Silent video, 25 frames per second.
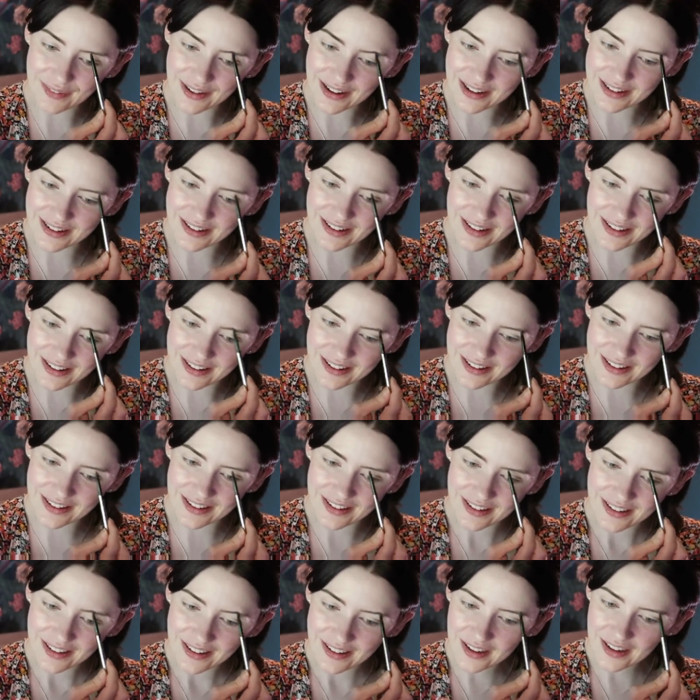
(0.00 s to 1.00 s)
And
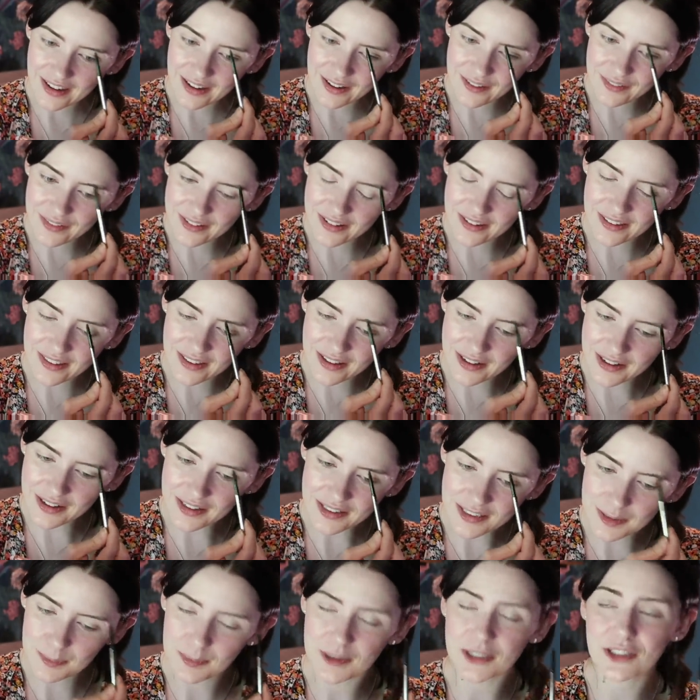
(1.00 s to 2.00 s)
like, how do you think
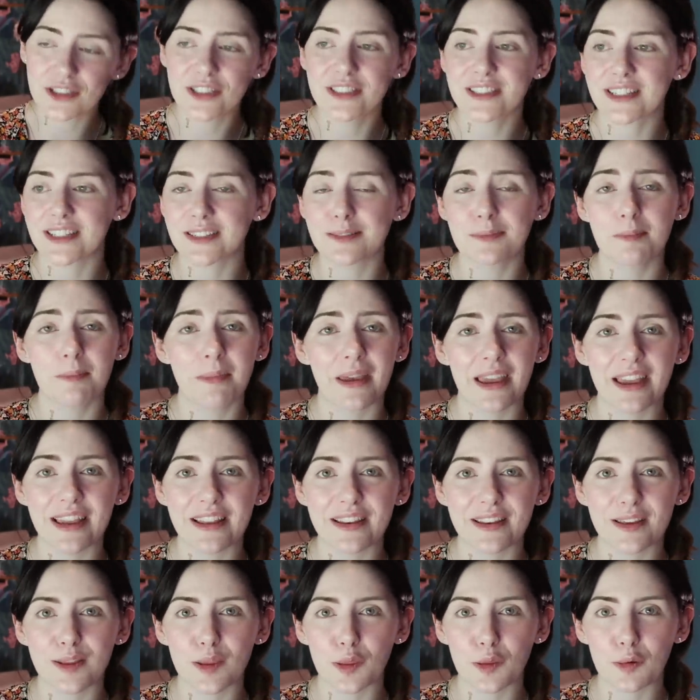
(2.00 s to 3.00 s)
our species has
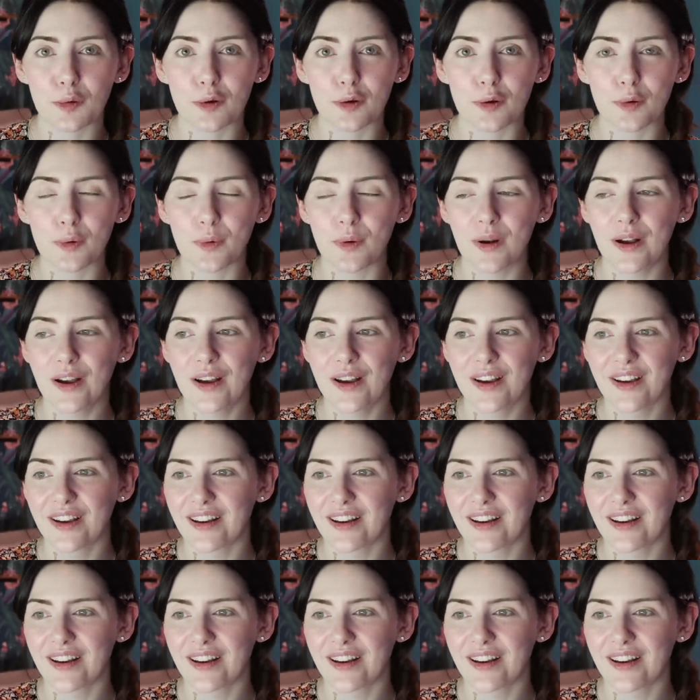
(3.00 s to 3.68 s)
made it through